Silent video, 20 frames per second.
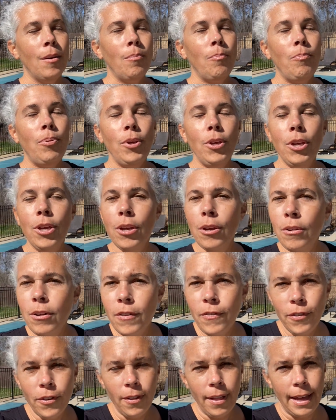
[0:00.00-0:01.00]

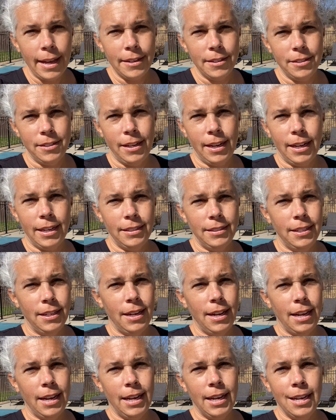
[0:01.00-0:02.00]
beautiful outside
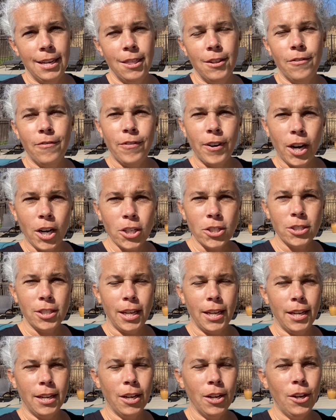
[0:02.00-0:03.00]
today. The first,
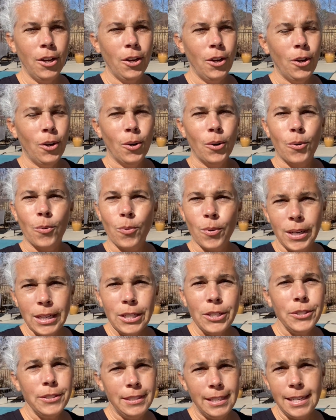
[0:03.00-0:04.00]
like,
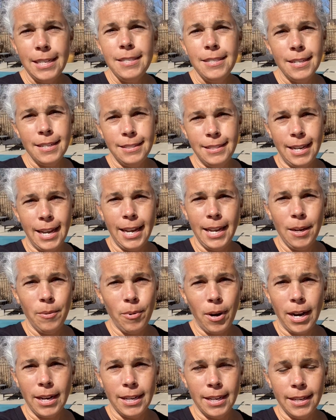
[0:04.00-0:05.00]
real decent day
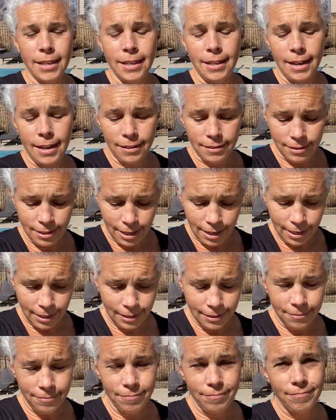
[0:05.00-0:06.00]
where I could get
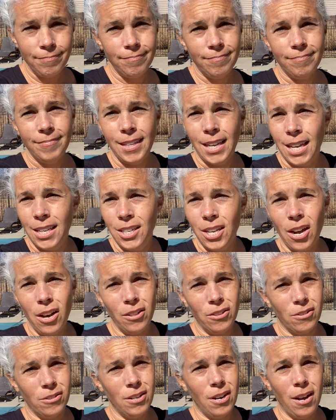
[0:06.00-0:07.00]
outside. And
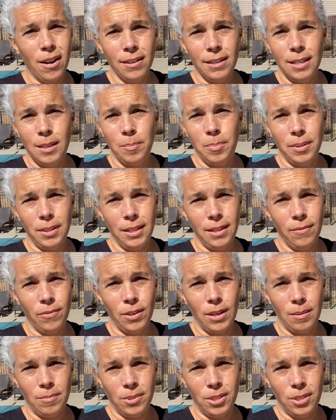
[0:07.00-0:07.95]
y'all are not going to believe what I'm